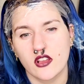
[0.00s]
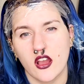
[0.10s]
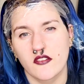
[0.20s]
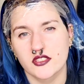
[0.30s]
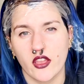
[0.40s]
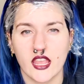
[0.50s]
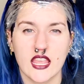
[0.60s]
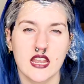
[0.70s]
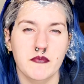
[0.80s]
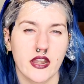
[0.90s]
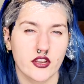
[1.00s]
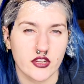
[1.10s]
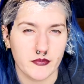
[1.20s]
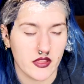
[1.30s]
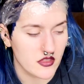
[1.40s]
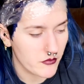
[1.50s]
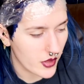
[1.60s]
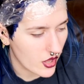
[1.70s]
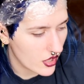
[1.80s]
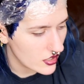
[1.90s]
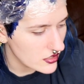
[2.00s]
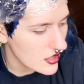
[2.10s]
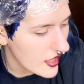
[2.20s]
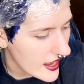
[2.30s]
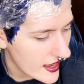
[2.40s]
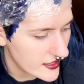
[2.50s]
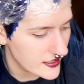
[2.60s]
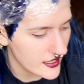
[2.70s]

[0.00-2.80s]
off so I can get a better grip on the ball and